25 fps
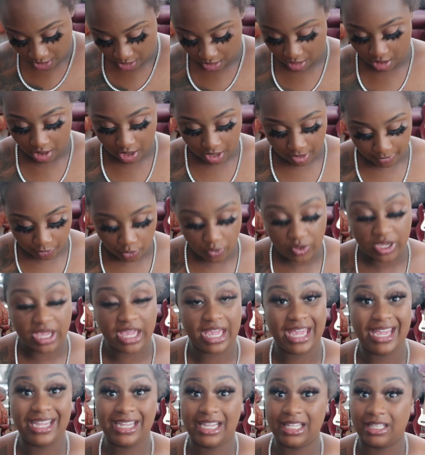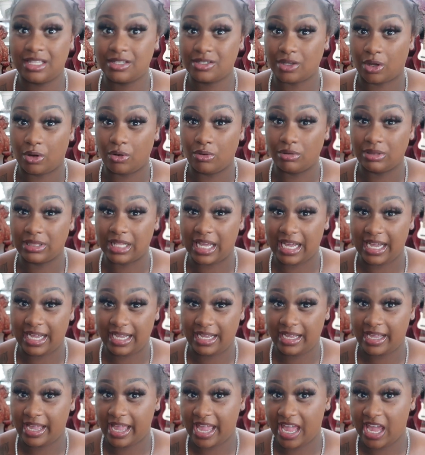You can get this
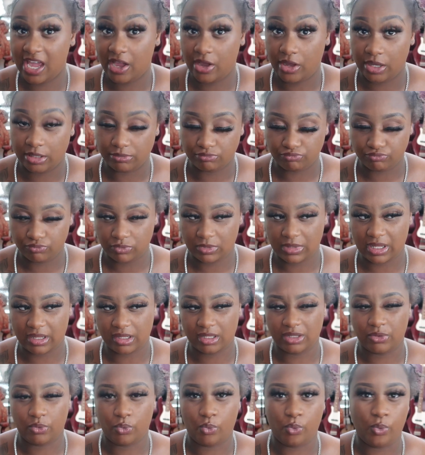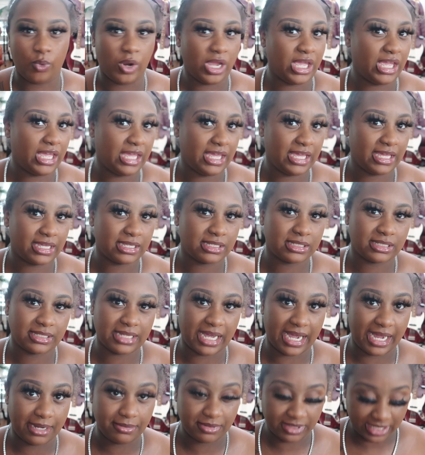online at
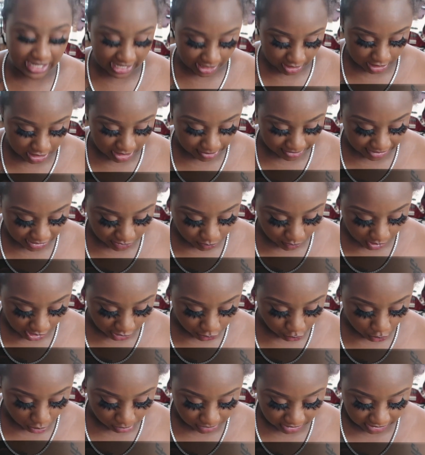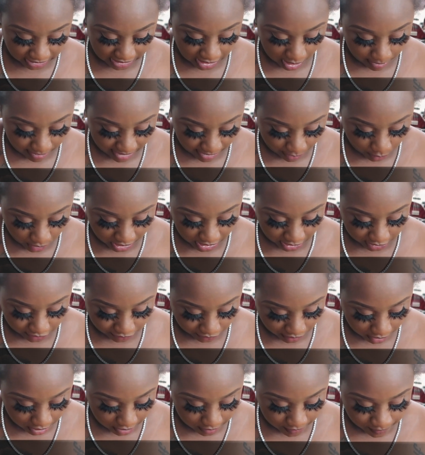wigstypes.com. That's where I normally get all my wigs
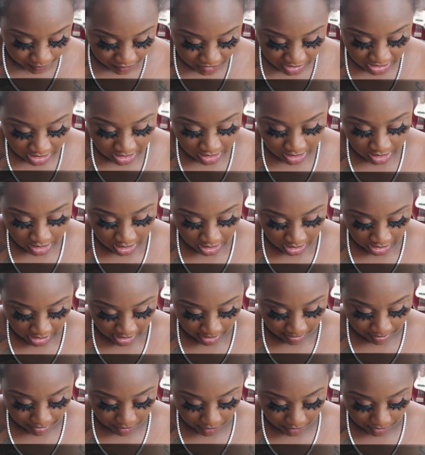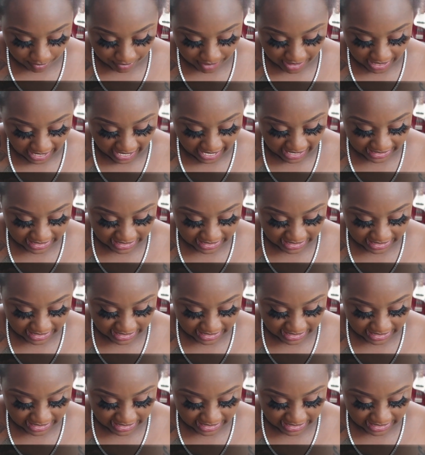from. But I